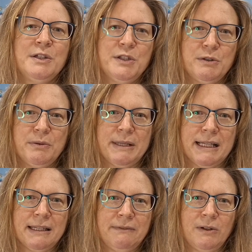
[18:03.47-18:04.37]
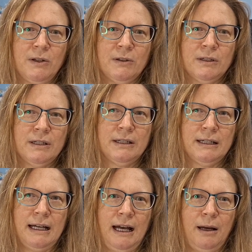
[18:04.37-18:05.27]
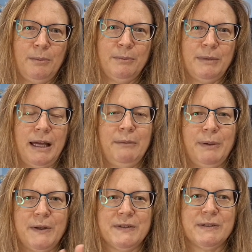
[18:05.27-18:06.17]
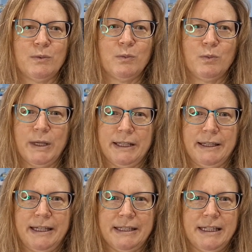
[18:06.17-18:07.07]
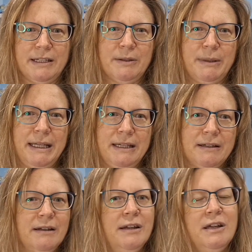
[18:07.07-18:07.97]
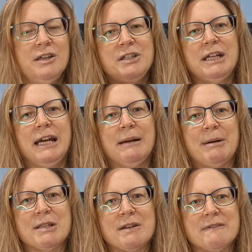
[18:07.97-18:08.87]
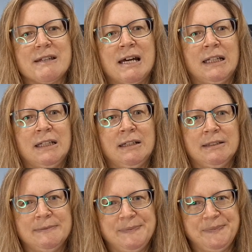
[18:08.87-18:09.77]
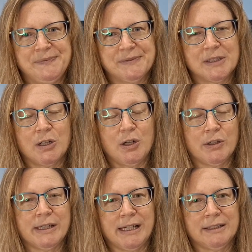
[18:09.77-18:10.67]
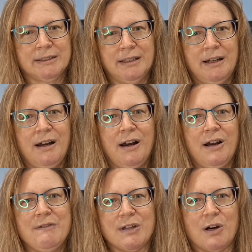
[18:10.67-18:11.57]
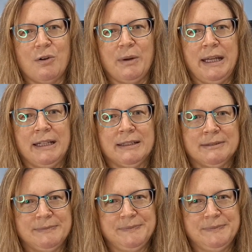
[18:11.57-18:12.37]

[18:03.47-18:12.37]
do a weekly vlog, and post it weekly at the end of the week, show you how much I started, got done over the whole week,